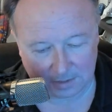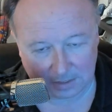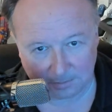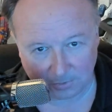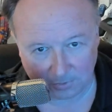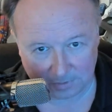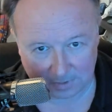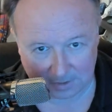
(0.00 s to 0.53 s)

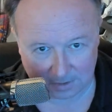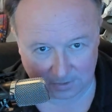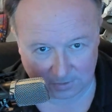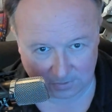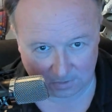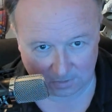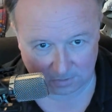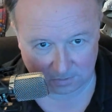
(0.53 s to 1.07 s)
cable that
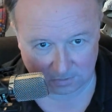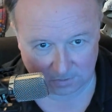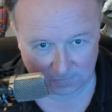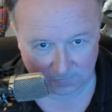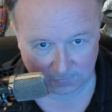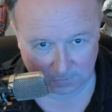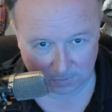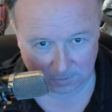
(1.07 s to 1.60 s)
is
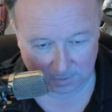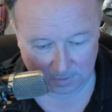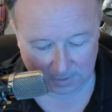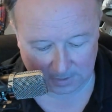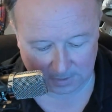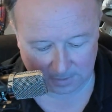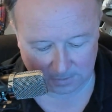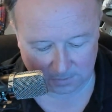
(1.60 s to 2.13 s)
used
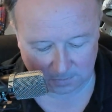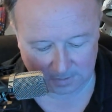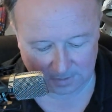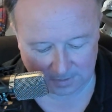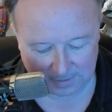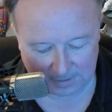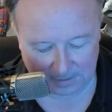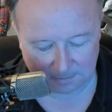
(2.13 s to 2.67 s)
for
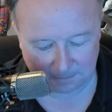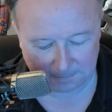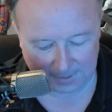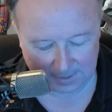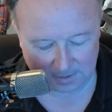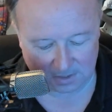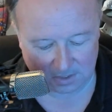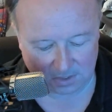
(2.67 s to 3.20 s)
doing
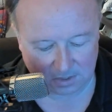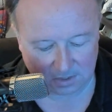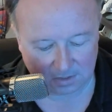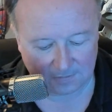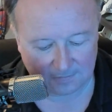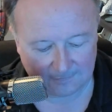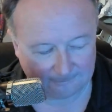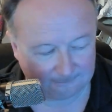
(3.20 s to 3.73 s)
10Base5
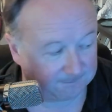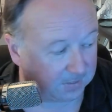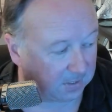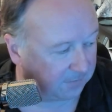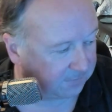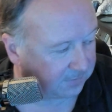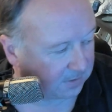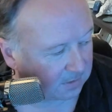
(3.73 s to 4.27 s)

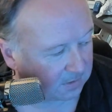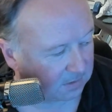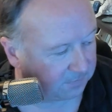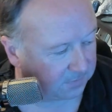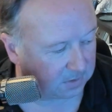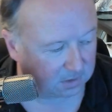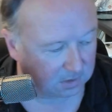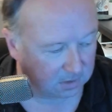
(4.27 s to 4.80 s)

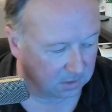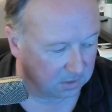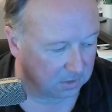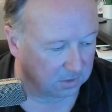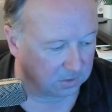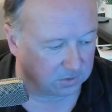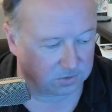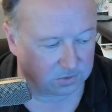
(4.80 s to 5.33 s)
connectivity.
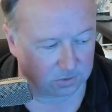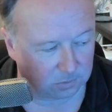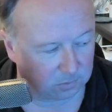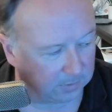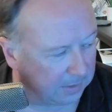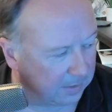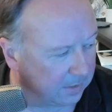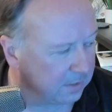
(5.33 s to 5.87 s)

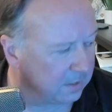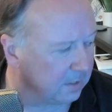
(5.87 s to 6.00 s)
So